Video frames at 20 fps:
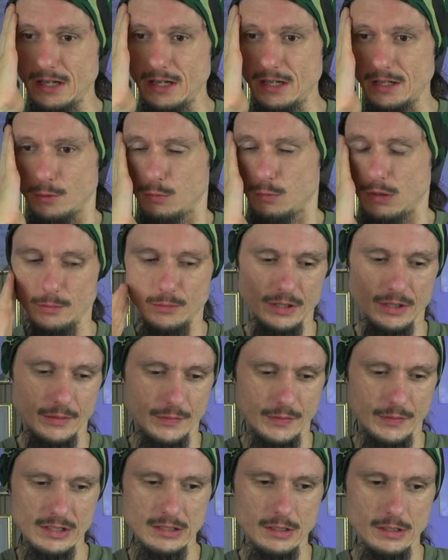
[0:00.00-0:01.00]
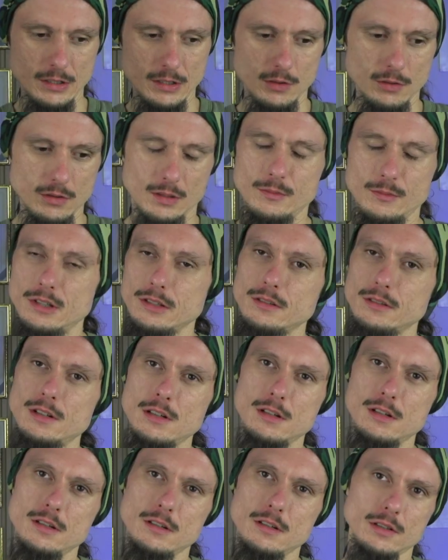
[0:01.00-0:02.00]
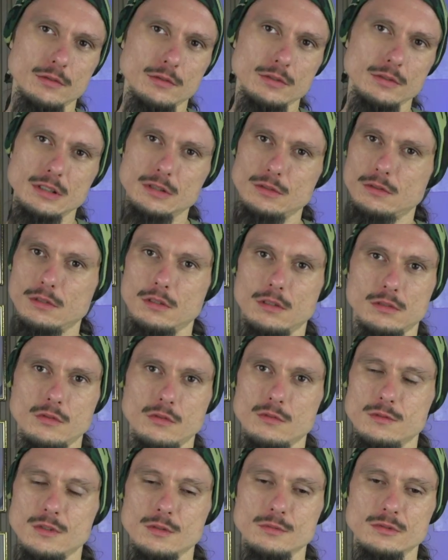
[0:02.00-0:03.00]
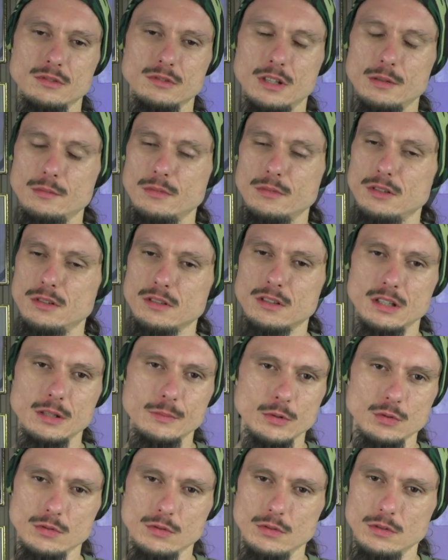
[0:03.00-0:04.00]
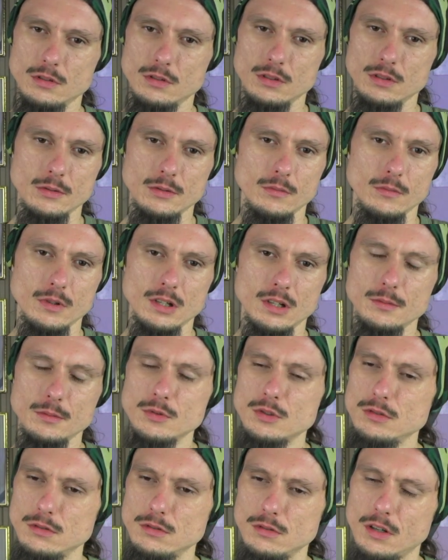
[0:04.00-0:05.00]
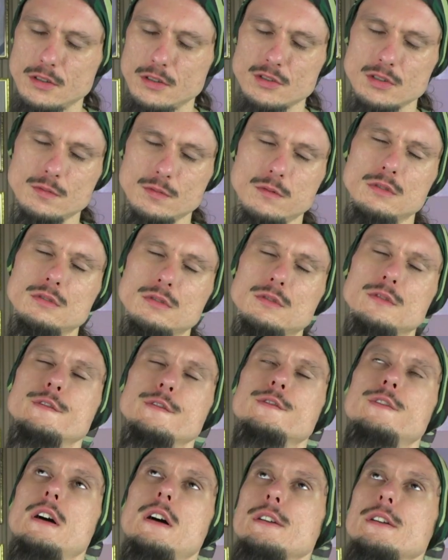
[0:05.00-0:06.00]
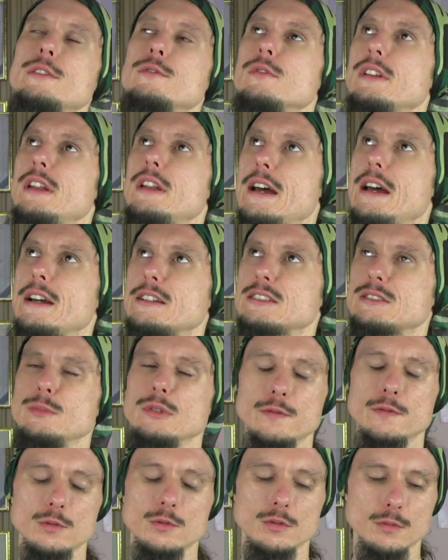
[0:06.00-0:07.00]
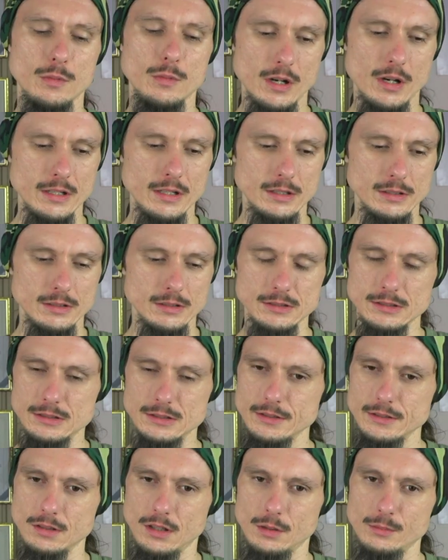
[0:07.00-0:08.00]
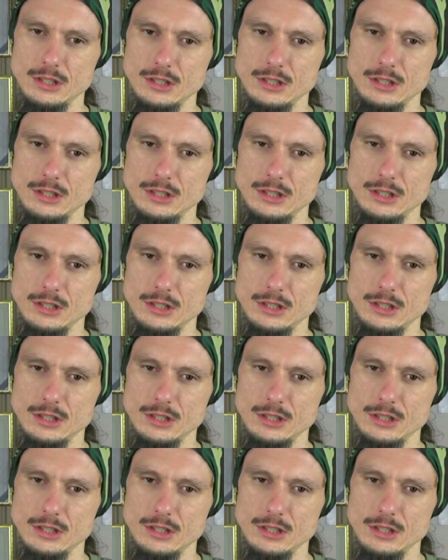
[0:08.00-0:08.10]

when I'm like feeling good, I'm like, no, I don't need to talk to the woman. I'm like, I'm good. I'm good. I just want to fucking relax, man, for a while. You know what I mean?